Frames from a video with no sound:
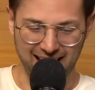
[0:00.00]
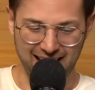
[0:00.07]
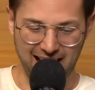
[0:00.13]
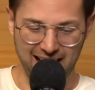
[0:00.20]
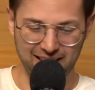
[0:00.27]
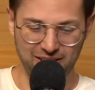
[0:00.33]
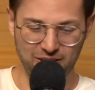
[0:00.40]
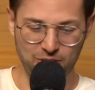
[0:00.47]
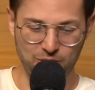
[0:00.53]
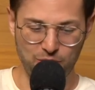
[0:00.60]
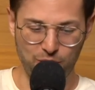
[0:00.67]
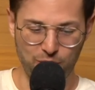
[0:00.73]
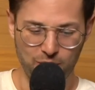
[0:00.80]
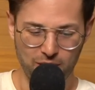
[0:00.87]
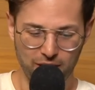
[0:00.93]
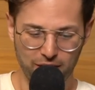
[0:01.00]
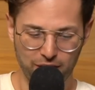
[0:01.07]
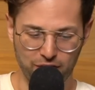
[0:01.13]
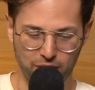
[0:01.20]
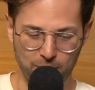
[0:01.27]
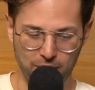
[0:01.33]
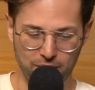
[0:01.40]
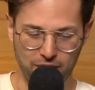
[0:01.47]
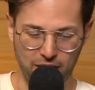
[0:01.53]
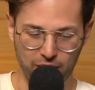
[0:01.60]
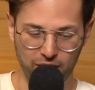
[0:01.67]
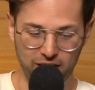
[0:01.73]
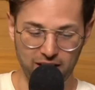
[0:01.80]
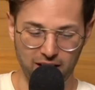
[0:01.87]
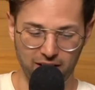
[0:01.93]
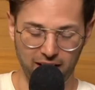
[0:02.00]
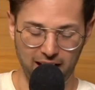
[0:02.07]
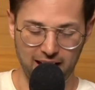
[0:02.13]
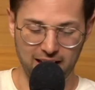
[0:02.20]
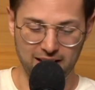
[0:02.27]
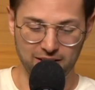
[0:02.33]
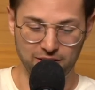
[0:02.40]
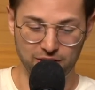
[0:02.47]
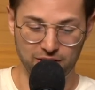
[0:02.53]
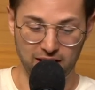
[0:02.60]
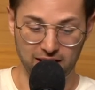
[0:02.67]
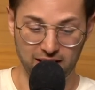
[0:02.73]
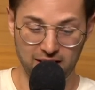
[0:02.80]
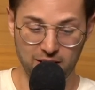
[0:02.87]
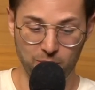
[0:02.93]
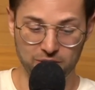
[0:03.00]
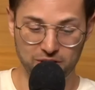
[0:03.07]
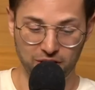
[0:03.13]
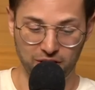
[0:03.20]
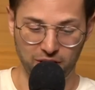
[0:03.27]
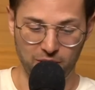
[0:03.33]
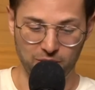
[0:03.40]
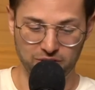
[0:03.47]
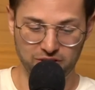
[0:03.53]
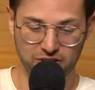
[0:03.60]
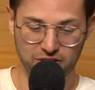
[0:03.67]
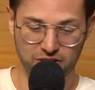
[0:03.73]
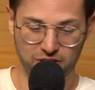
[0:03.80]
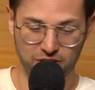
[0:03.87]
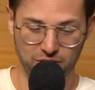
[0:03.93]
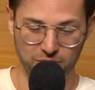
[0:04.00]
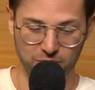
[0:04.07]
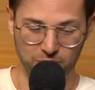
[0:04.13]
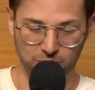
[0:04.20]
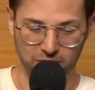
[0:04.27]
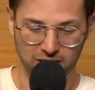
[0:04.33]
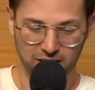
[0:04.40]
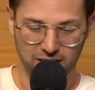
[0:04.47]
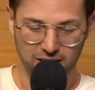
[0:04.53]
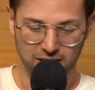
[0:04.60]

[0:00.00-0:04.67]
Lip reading: And I knew from a very young age that he was a ghost too.